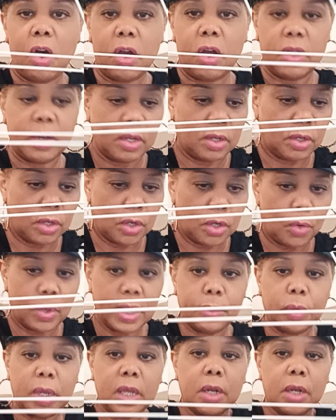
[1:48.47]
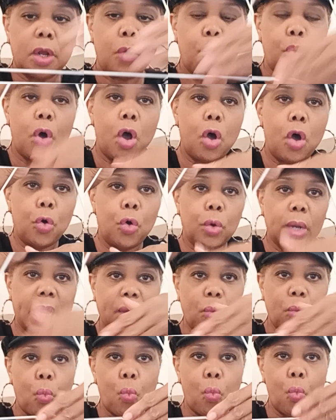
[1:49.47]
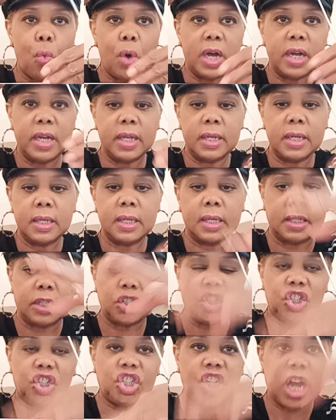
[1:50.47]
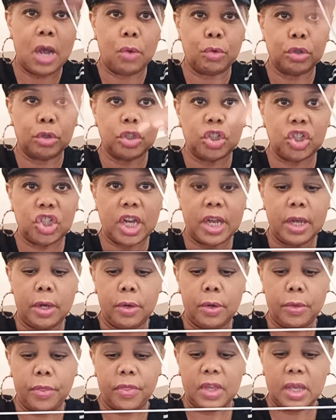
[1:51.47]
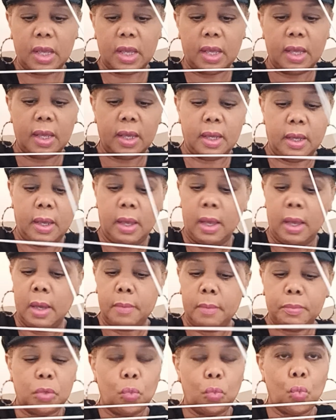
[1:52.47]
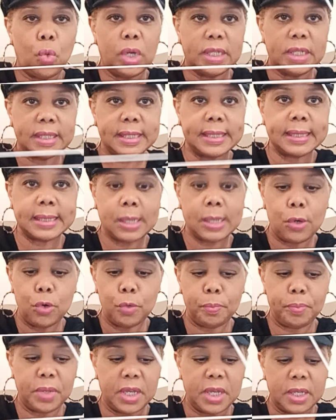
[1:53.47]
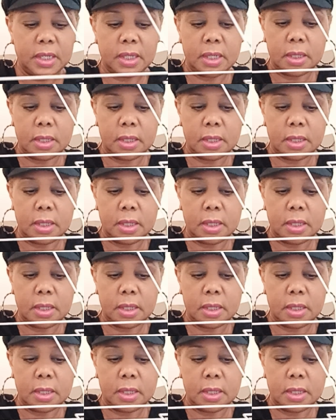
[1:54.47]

It will hold like one shower gel thing, put one soap in it,